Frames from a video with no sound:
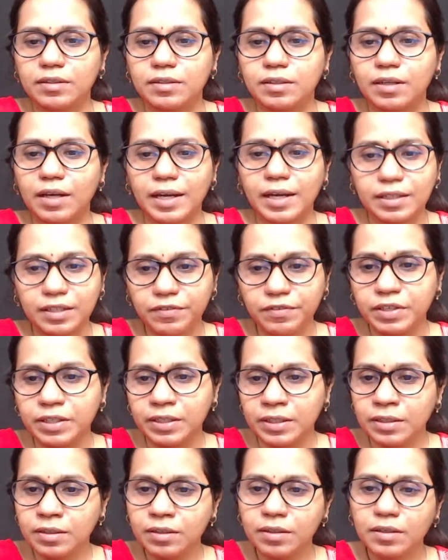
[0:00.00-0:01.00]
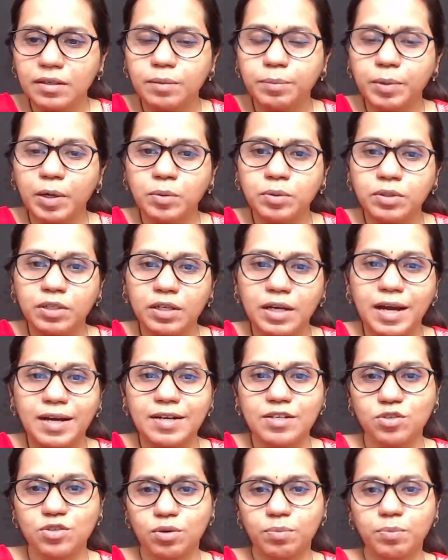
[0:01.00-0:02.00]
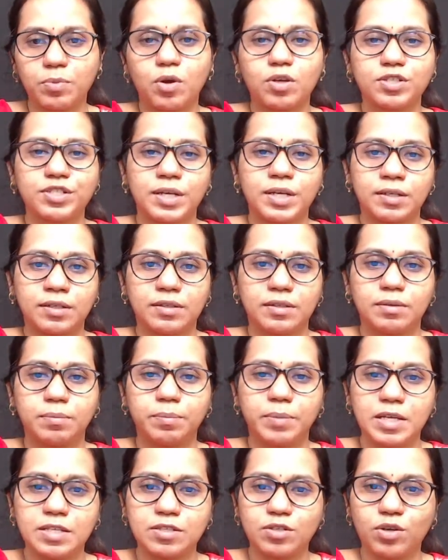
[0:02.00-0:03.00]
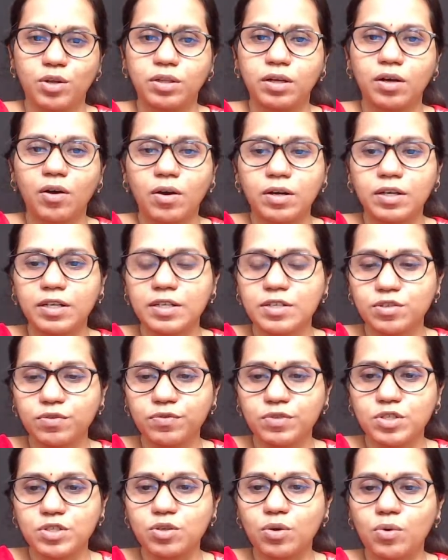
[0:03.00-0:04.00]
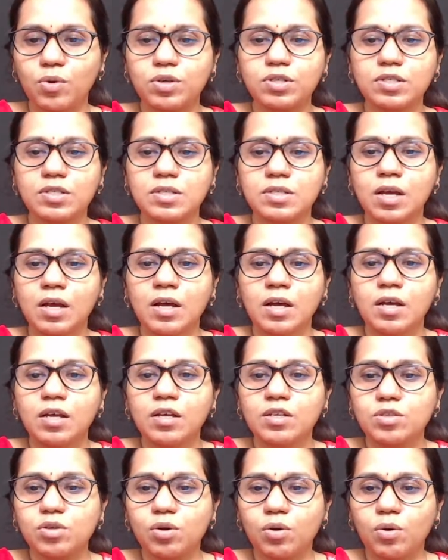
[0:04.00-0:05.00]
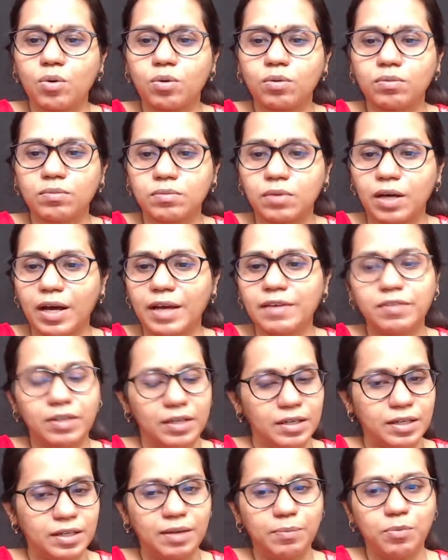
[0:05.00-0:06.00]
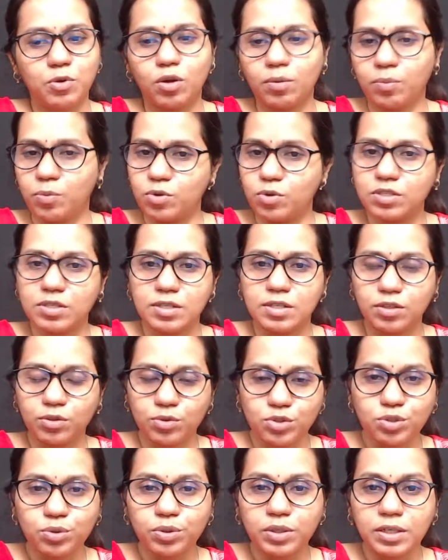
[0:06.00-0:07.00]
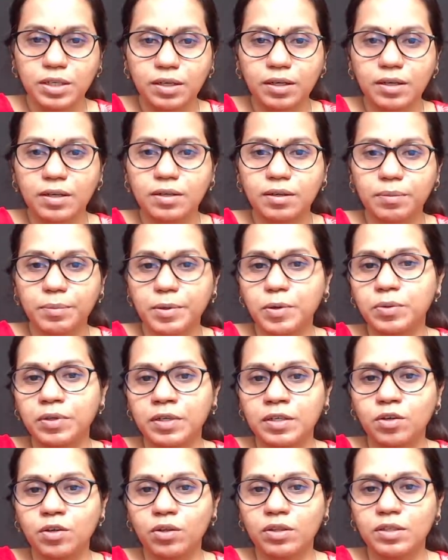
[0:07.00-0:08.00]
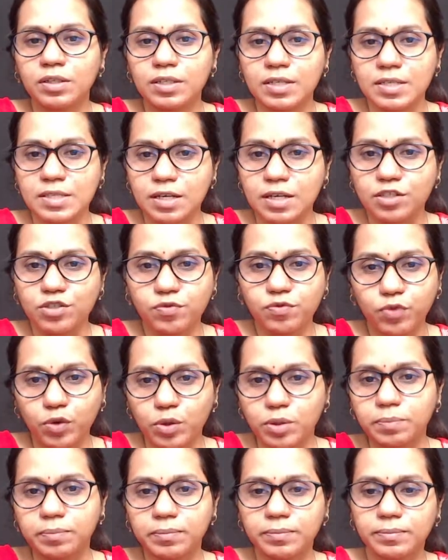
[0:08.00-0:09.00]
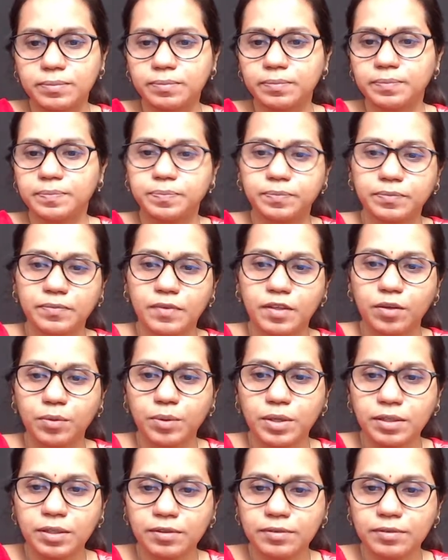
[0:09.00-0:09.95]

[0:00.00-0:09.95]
activity about a hands-on project based on the contents of this course. So I will keep you all posted. You should hear about it on the discussion forum. Okay.